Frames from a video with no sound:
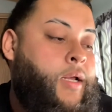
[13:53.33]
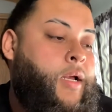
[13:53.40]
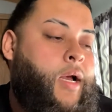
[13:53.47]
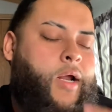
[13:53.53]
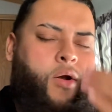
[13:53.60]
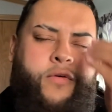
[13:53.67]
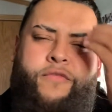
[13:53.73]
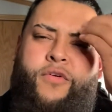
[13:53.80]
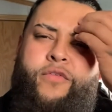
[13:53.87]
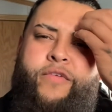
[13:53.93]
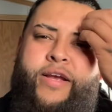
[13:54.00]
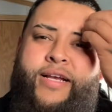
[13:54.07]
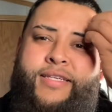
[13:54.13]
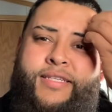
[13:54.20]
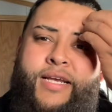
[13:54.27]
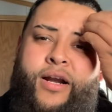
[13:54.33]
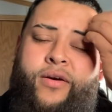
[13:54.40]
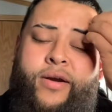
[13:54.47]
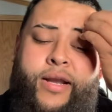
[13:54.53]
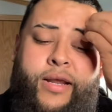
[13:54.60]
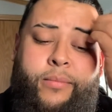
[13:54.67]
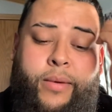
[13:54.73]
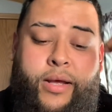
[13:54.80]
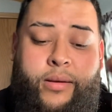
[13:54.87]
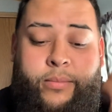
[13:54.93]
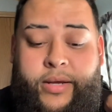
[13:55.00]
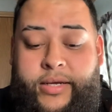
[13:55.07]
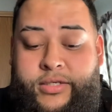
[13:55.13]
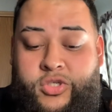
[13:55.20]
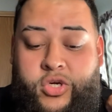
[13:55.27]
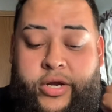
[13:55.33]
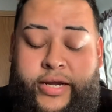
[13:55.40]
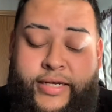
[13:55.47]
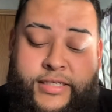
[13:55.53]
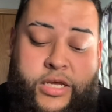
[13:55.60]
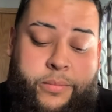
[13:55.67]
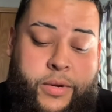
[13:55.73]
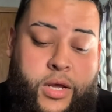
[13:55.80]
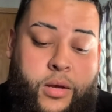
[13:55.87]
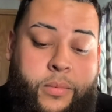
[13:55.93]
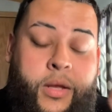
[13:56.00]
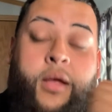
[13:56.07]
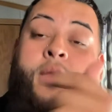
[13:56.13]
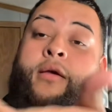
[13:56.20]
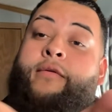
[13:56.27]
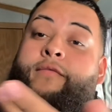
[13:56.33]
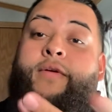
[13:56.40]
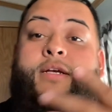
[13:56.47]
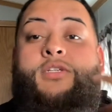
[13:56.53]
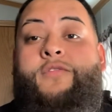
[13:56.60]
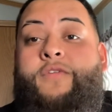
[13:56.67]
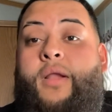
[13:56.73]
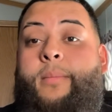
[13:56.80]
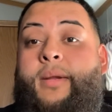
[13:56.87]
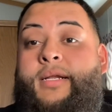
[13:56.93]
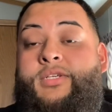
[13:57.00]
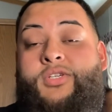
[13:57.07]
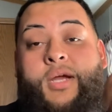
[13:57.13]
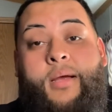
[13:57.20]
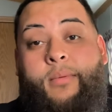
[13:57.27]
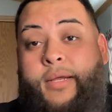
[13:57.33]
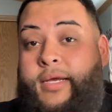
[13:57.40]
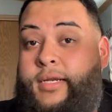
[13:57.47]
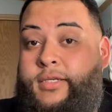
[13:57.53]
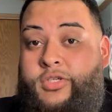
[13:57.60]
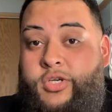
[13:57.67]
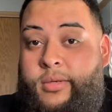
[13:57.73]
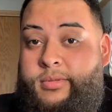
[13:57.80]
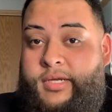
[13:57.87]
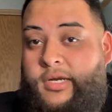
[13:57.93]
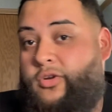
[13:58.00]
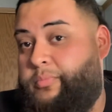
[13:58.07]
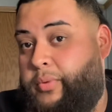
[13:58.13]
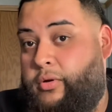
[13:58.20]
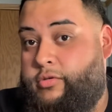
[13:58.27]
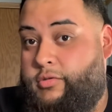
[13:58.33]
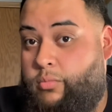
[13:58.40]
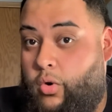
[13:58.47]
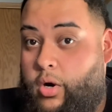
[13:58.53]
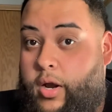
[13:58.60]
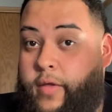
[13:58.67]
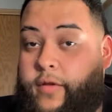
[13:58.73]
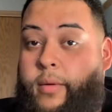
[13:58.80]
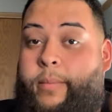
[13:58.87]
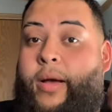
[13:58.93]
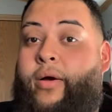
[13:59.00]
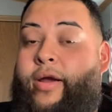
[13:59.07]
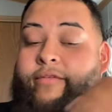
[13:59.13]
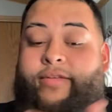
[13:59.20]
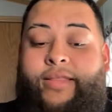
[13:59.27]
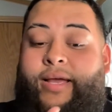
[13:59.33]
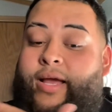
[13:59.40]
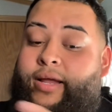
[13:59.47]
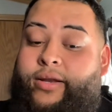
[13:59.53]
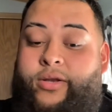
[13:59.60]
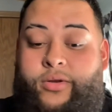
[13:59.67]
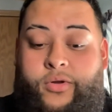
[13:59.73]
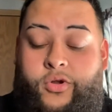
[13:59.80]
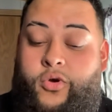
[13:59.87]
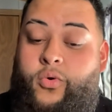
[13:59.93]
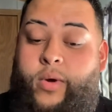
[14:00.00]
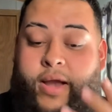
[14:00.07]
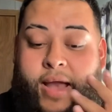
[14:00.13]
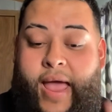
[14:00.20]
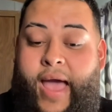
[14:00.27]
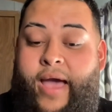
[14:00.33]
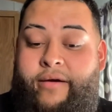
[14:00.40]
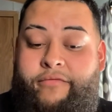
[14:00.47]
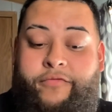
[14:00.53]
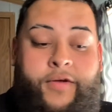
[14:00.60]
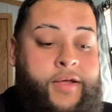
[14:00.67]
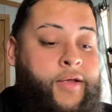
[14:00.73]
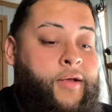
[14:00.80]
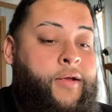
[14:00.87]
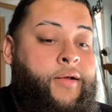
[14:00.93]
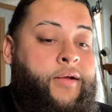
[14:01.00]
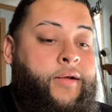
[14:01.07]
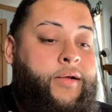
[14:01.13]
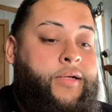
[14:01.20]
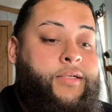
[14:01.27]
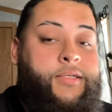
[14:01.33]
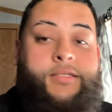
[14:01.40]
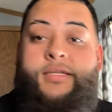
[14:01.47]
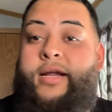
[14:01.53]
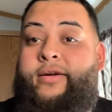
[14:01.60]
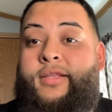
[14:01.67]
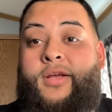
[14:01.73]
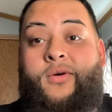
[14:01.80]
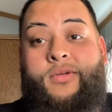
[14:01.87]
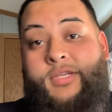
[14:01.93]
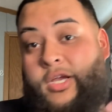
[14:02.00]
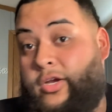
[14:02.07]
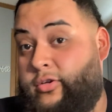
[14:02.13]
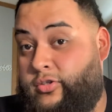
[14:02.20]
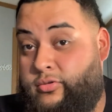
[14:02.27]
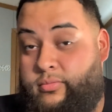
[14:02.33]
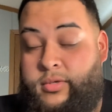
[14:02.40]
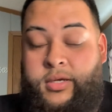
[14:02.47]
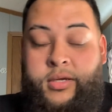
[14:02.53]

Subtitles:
I know a few of you guys did already on my Instagram. You guys hit me up. If you guys don't follow me on Instagram, link in the description. I do post more on there about everything I do and have. Just not everything goes on YouTube.